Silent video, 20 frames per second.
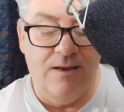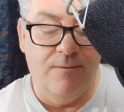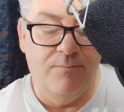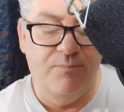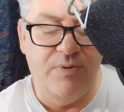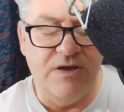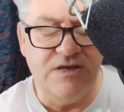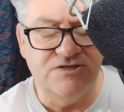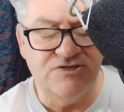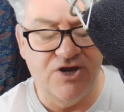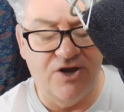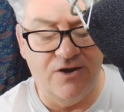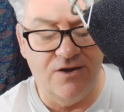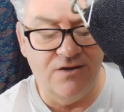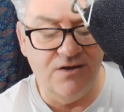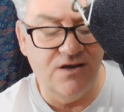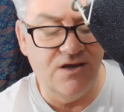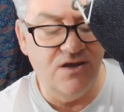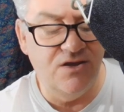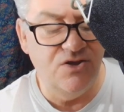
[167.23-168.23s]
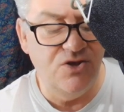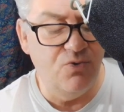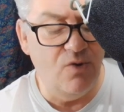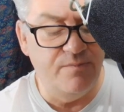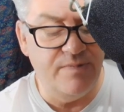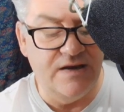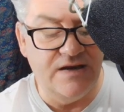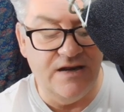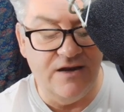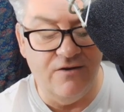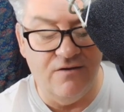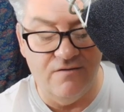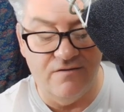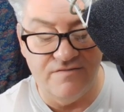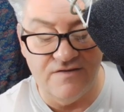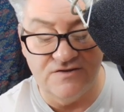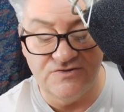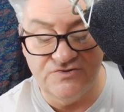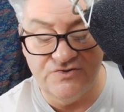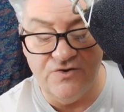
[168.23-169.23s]
Peter, you will be nearer
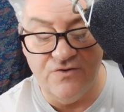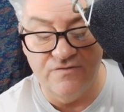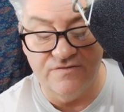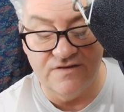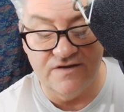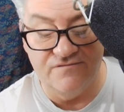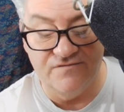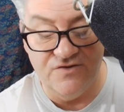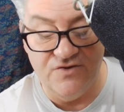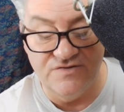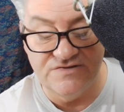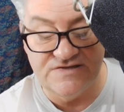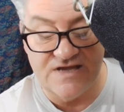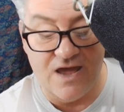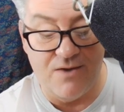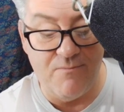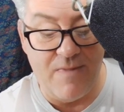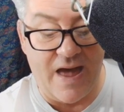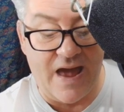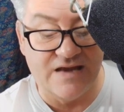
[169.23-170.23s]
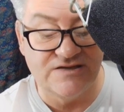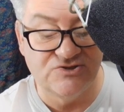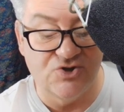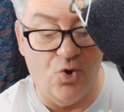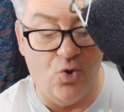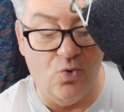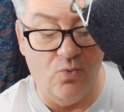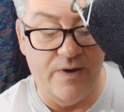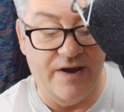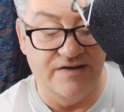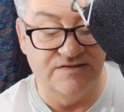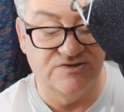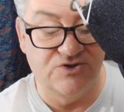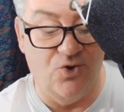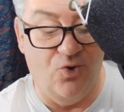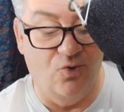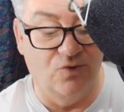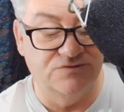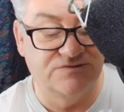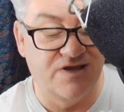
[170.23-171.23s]
the truth if you say Max always
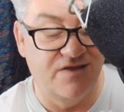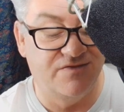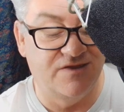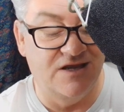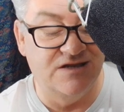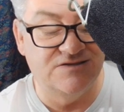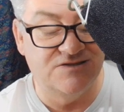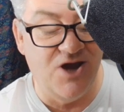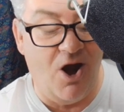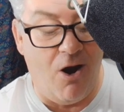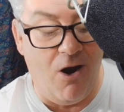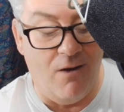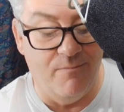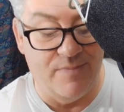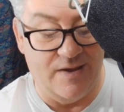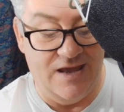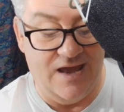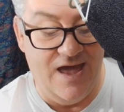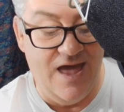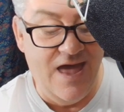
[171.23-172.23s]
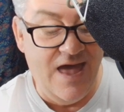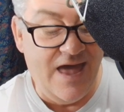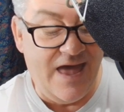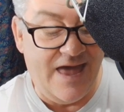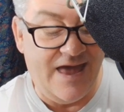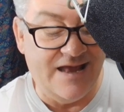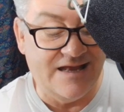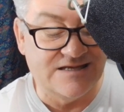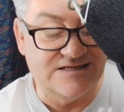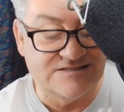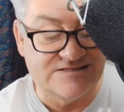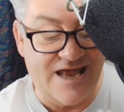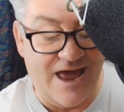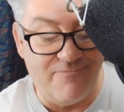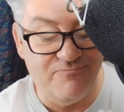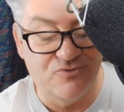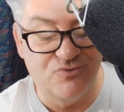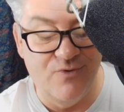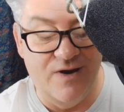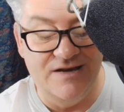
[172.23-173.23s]
calls it the Derby,
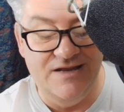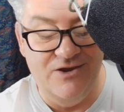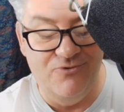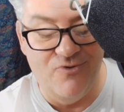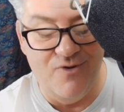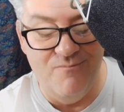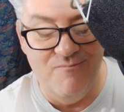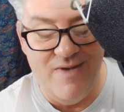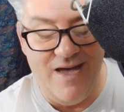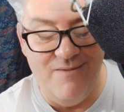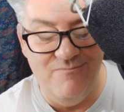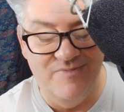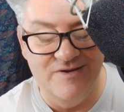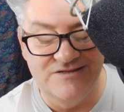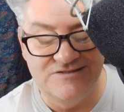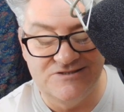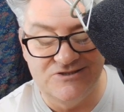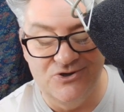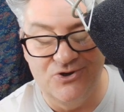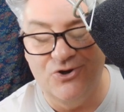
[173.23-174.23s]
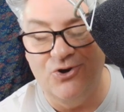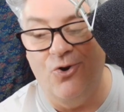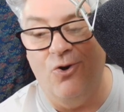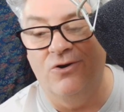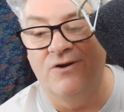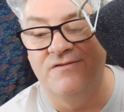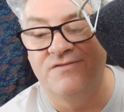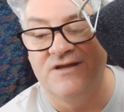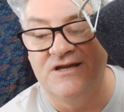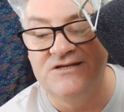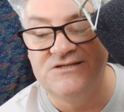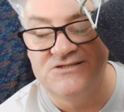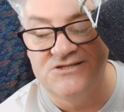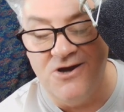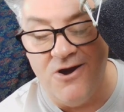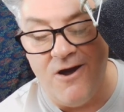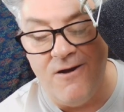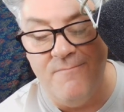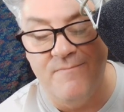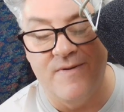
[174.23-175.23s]
except when he remembers to call it the
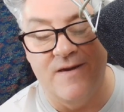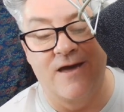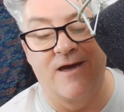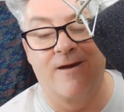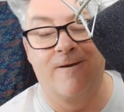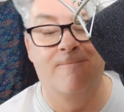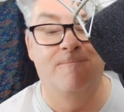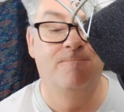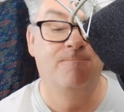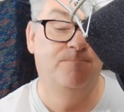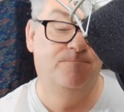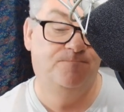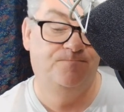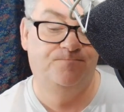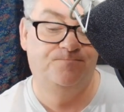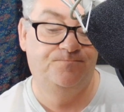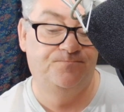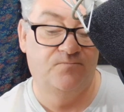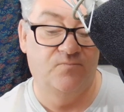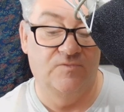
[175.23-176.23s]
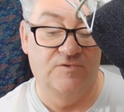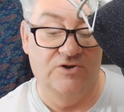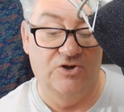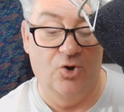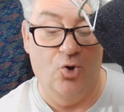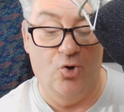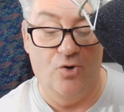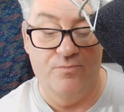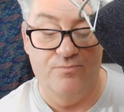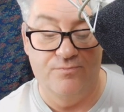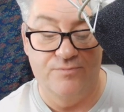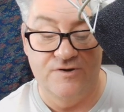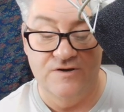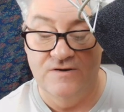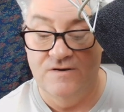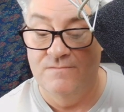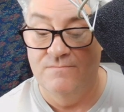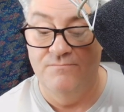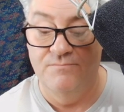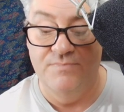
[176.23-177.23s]
Derby. Lord
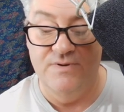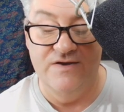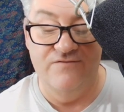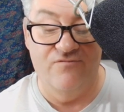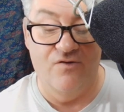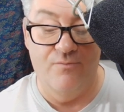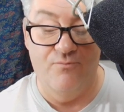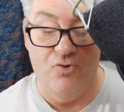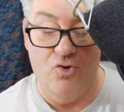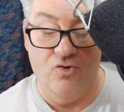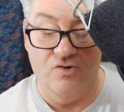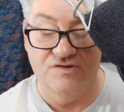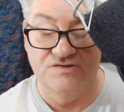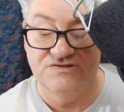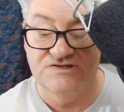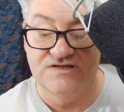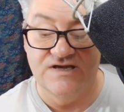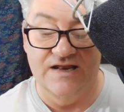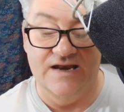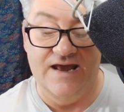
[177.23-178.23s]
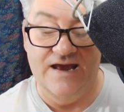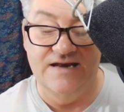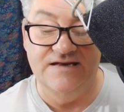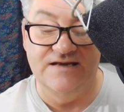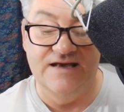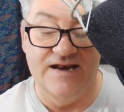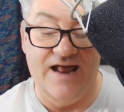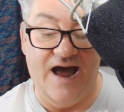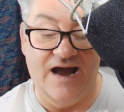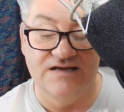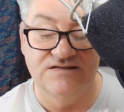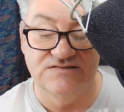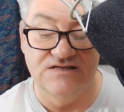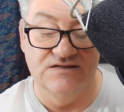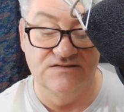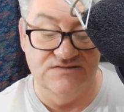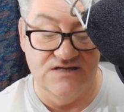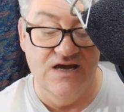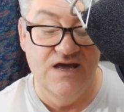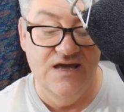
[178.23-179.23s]
Beaverbrook's Canadian
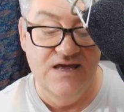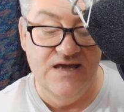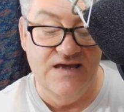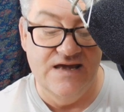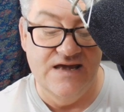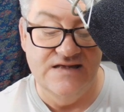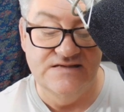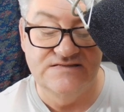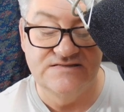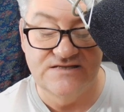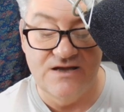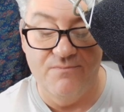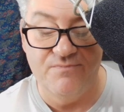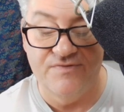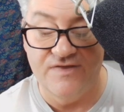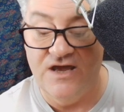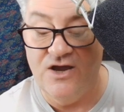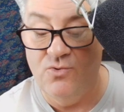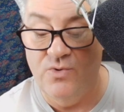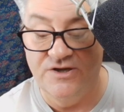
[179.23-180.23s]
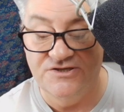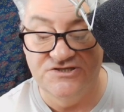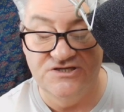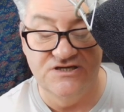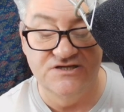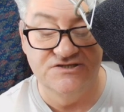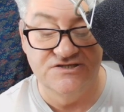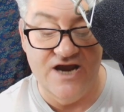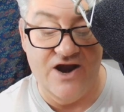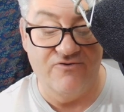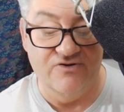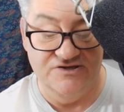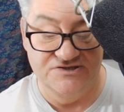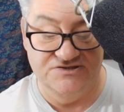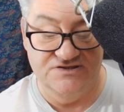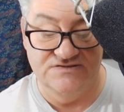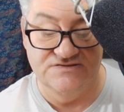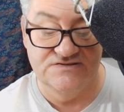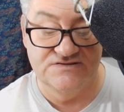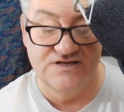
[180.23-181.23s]
accent is something which he
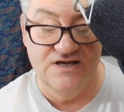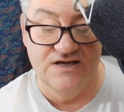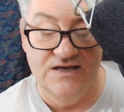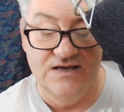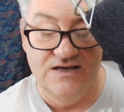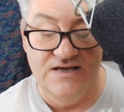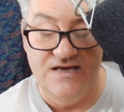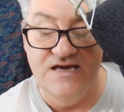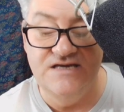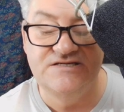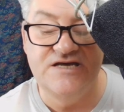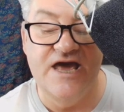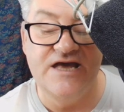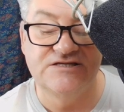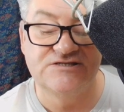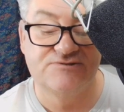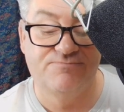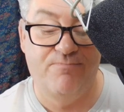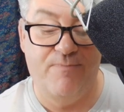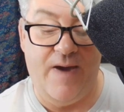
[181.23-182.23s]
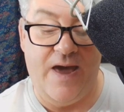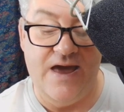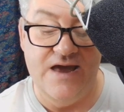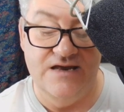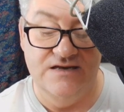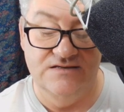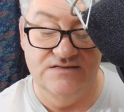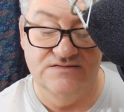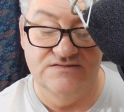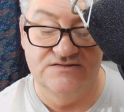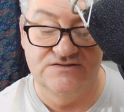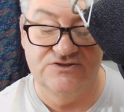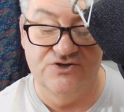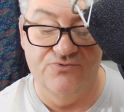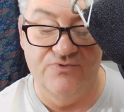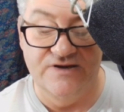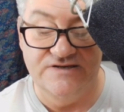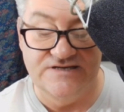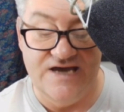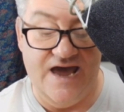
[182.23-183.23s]
cherishes. He takes pains to
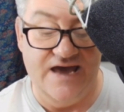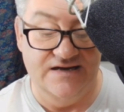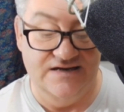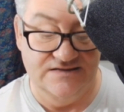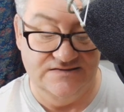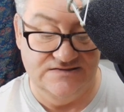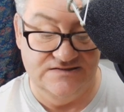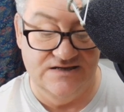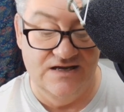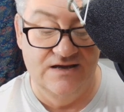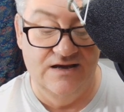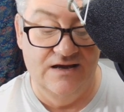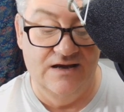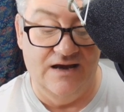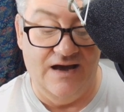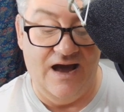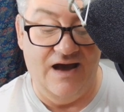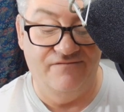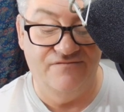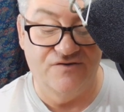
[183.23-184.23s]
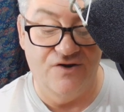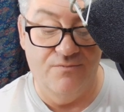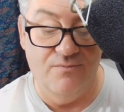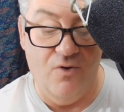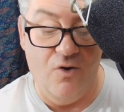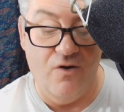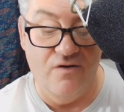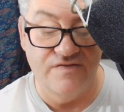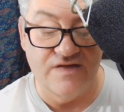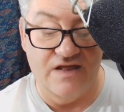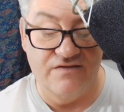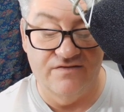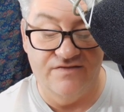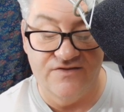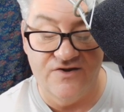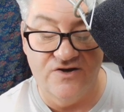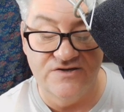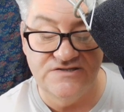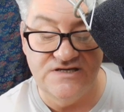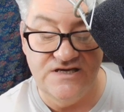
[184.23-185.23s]
retain it after more than
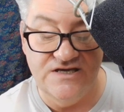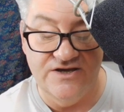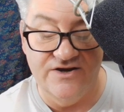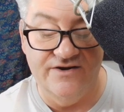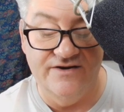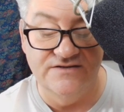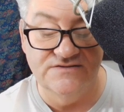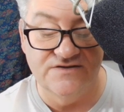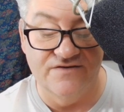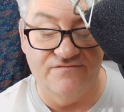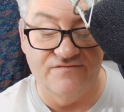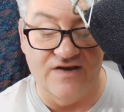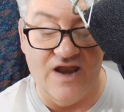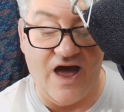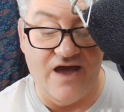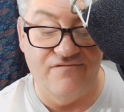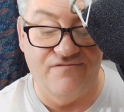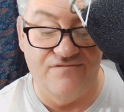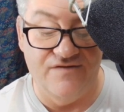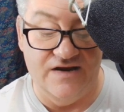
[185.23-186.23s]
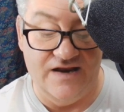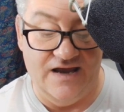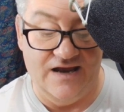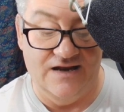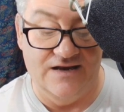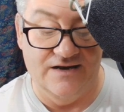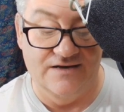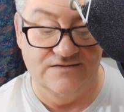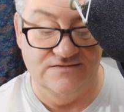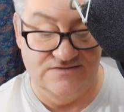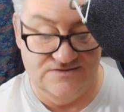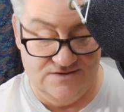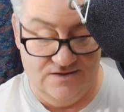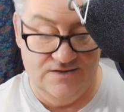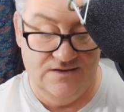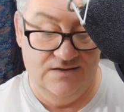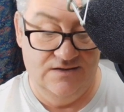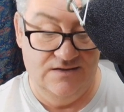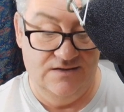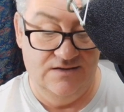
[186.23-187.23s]
thirty years of life in England.
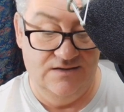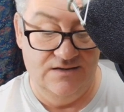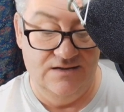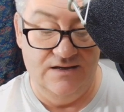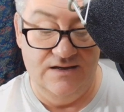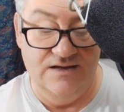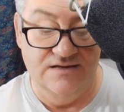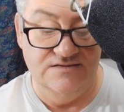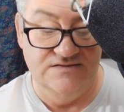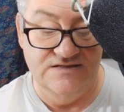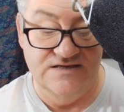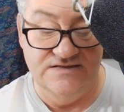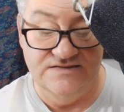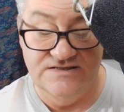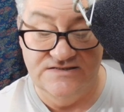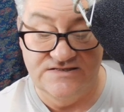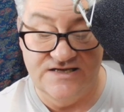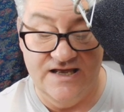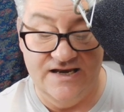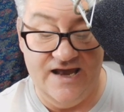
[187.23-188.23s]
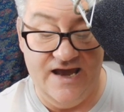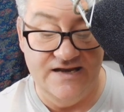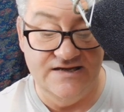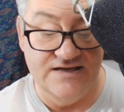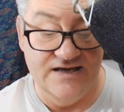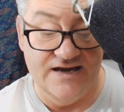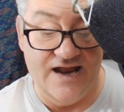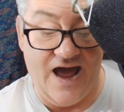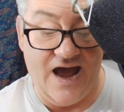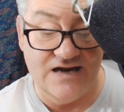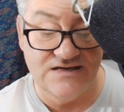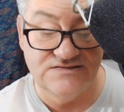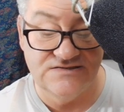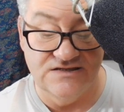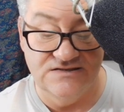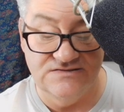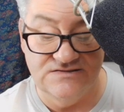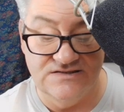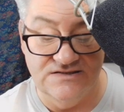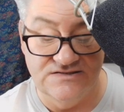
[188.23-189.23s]
Indeed, his Canadian
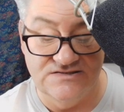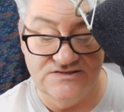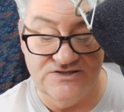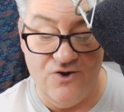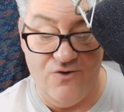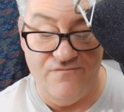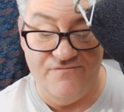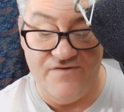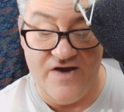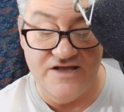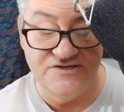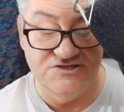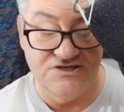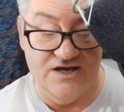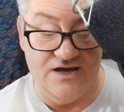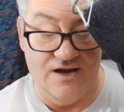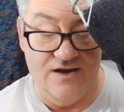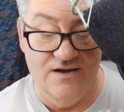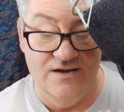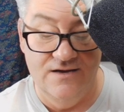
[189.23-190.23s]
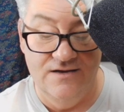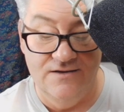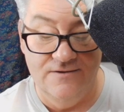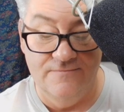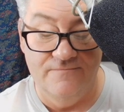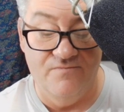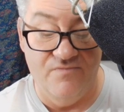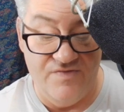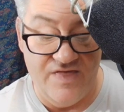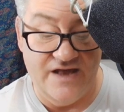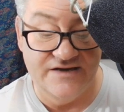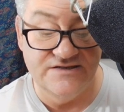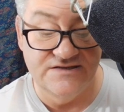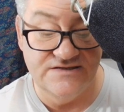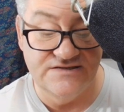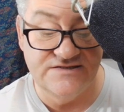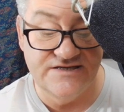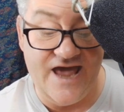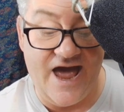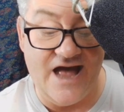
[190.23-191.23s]
accent is so fetching that it
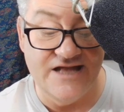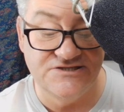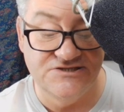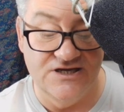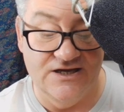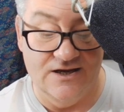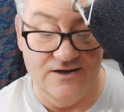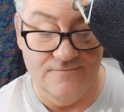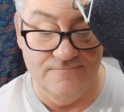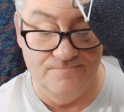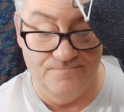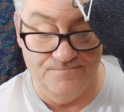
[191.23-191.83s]
is catching,